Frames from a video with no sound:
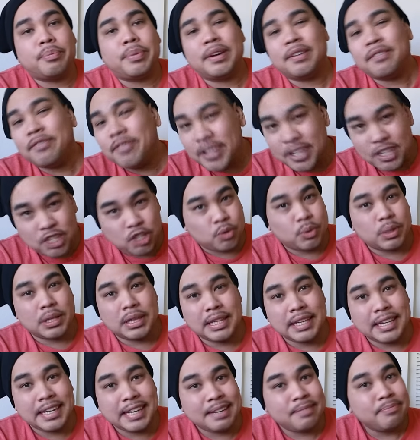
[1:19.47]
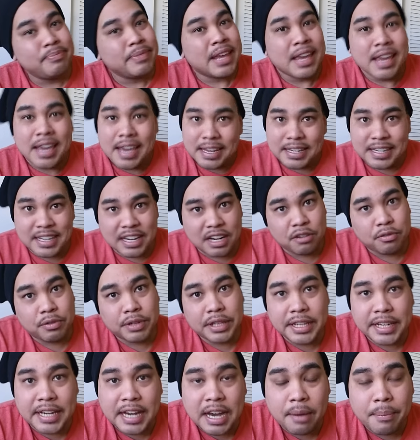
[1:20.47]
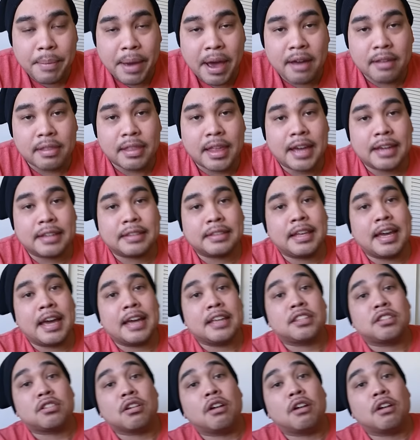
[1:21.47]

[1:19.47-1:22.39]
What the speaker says: but visually, it didn't really come out like that.